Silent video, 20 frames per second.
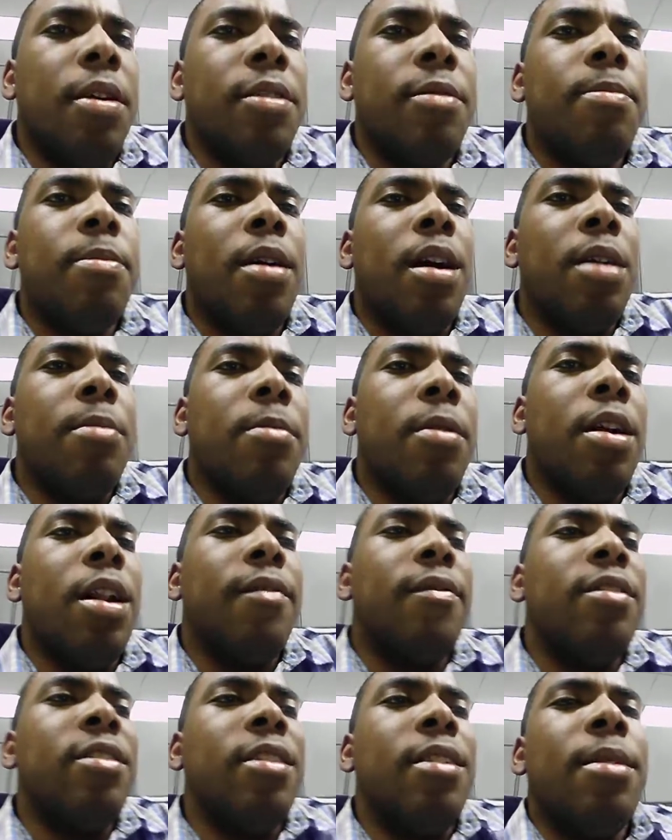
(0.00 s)
probably more on
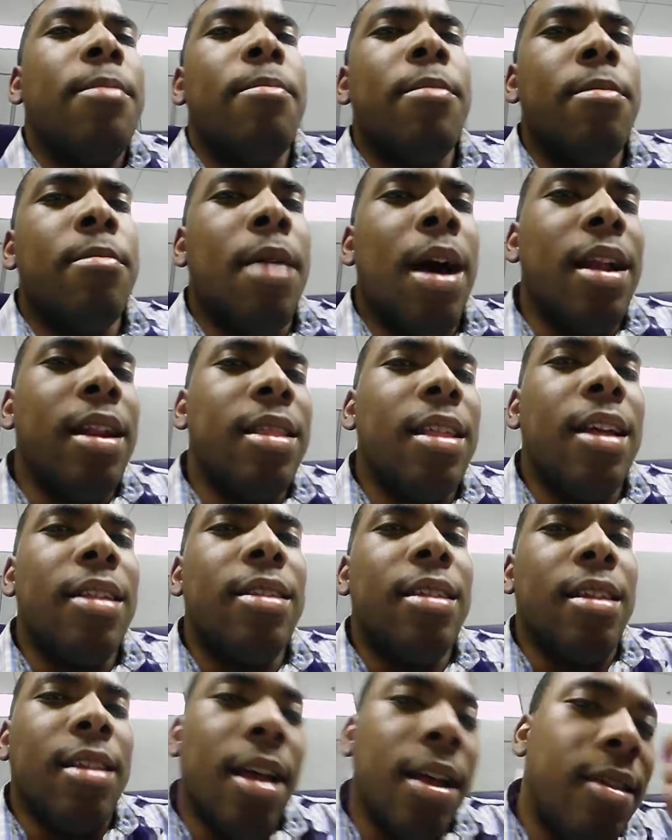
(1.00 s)
offensive minded
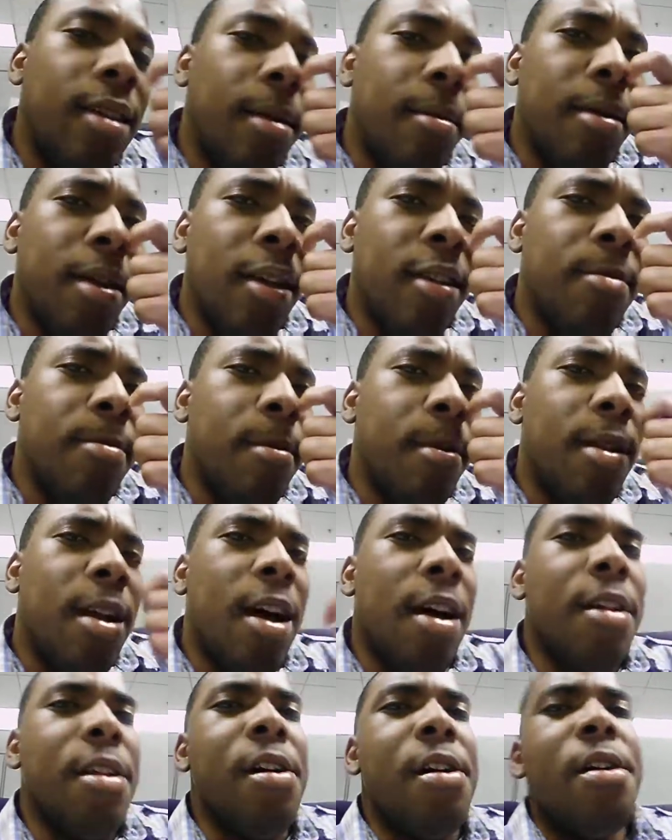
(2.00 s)
that team needs. But
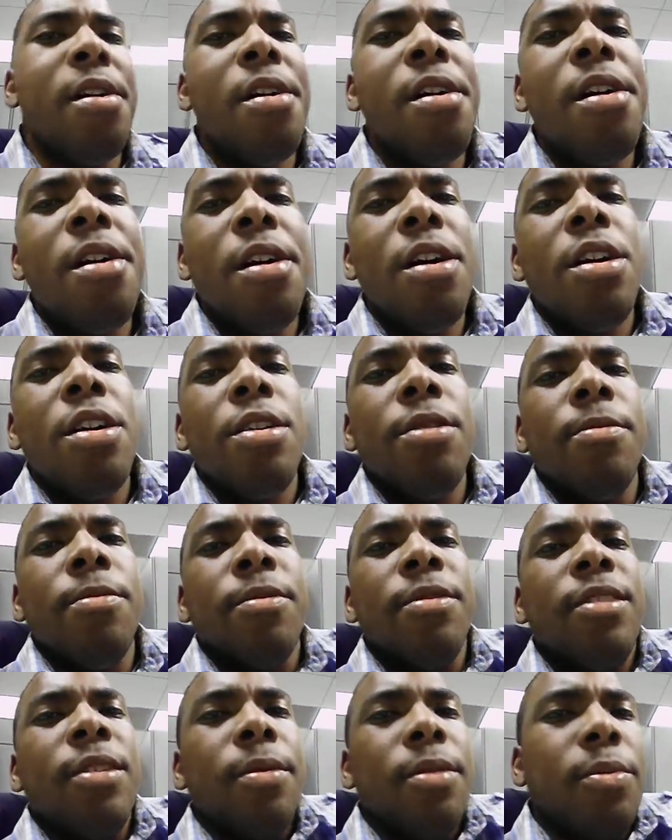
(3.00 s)
I don't know. We'll
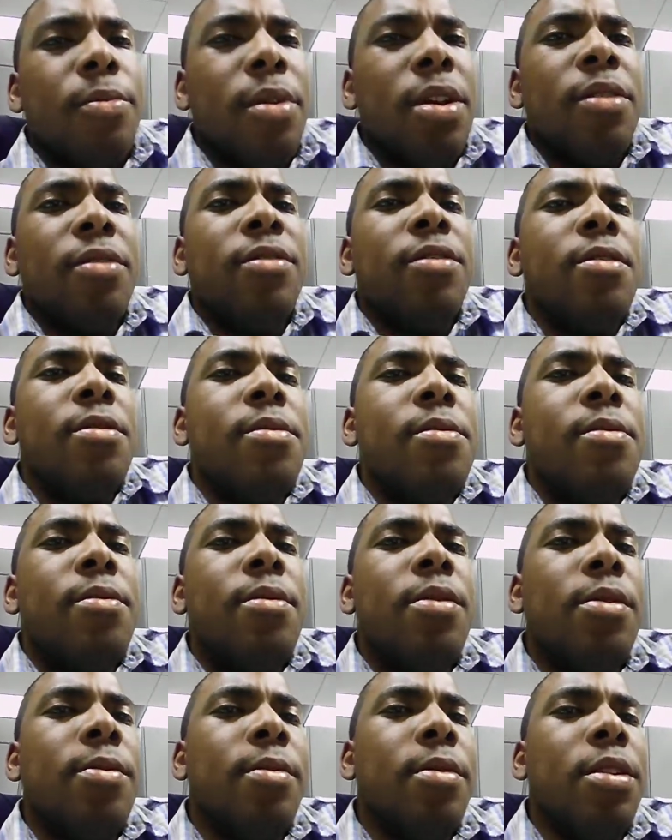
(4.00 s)
see what the Raiders do.
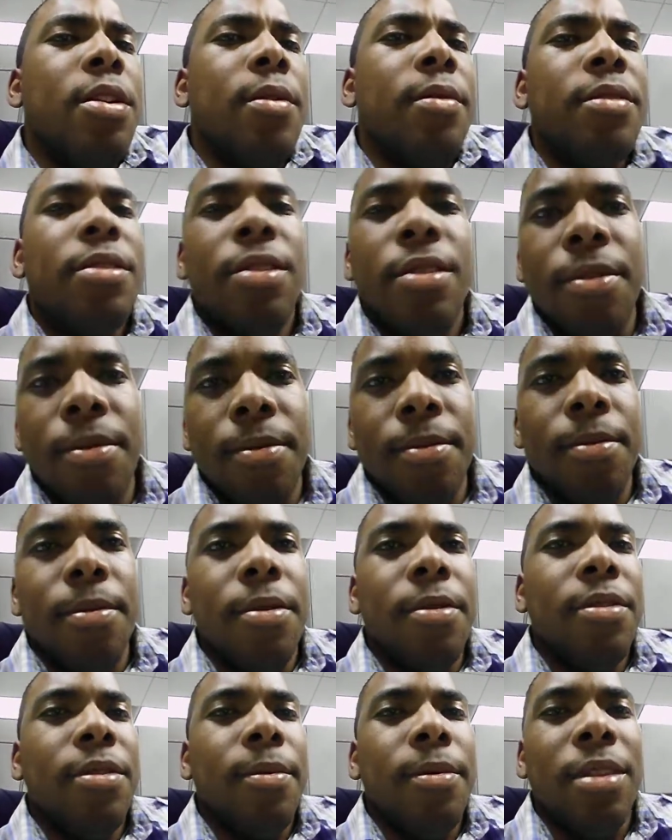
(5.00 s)
Well,
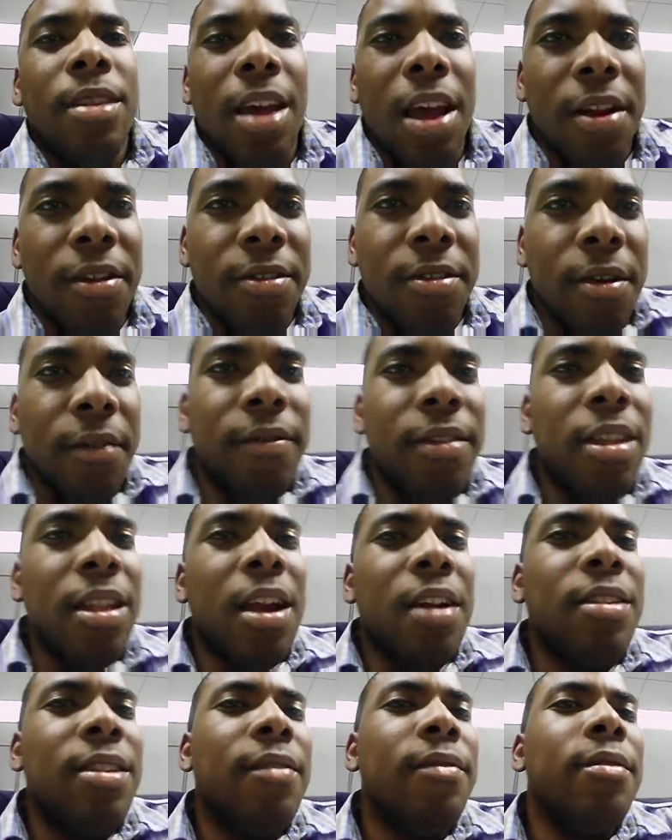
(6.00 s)
we'll see what the Niners do. Hopefully the
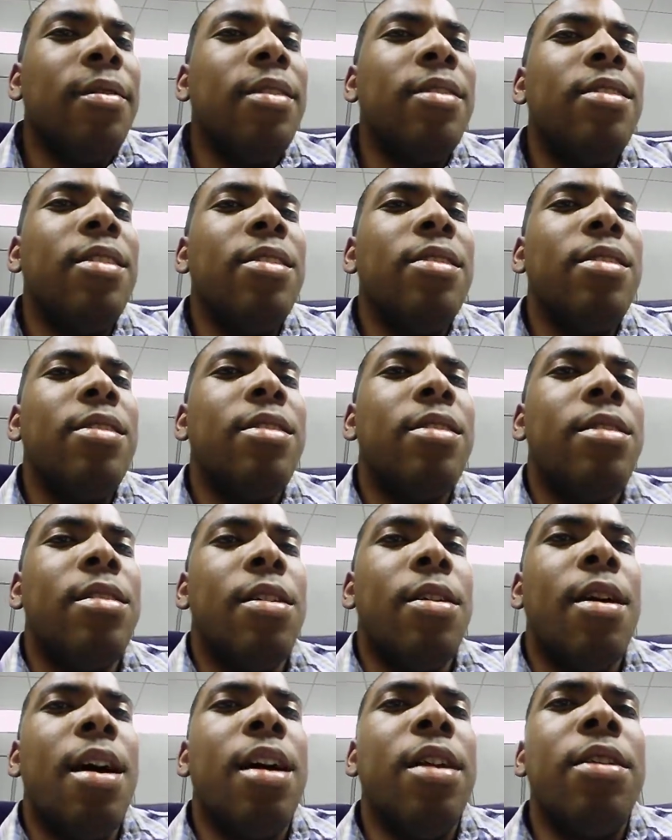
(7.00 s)
Niners have a great season. I
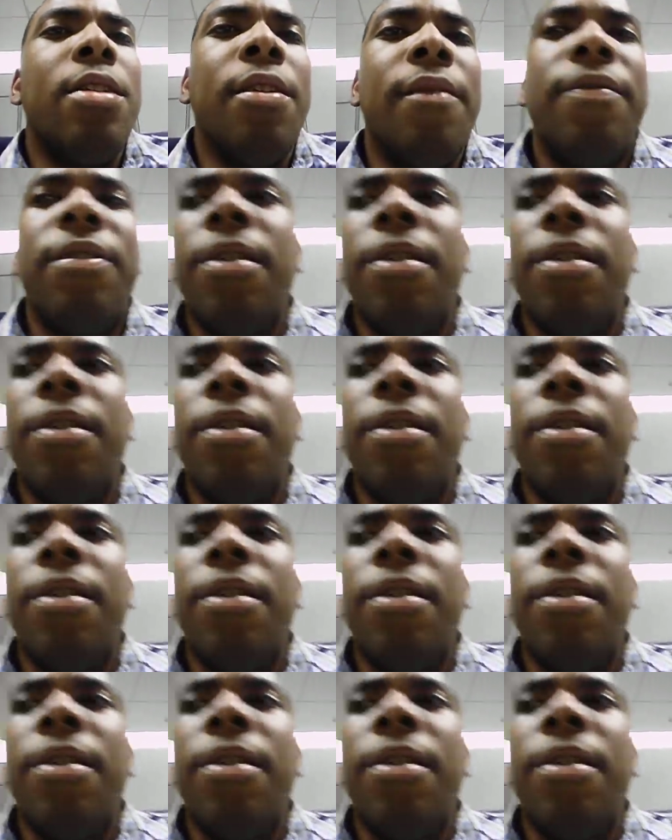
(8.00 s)
don't know if they'll